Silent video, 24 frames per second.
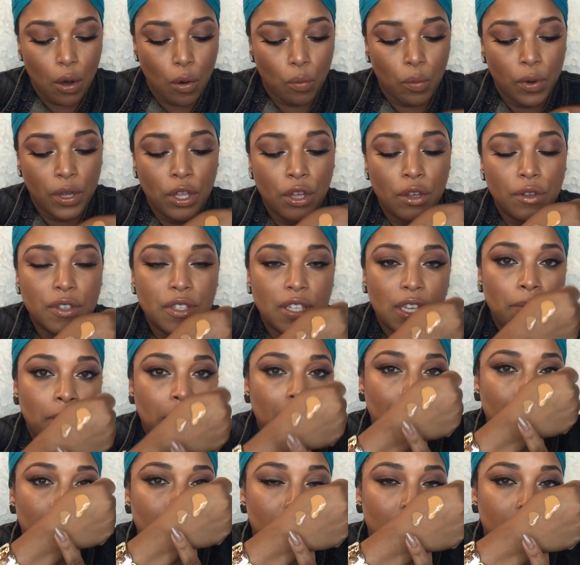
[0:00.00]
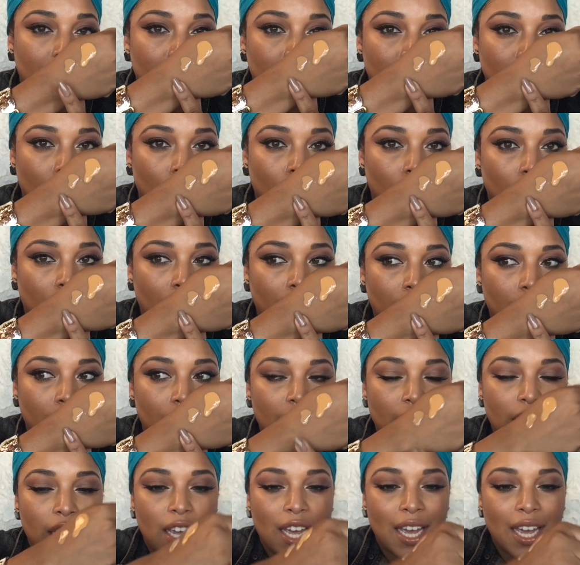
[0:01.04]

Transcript: when you see me put this on,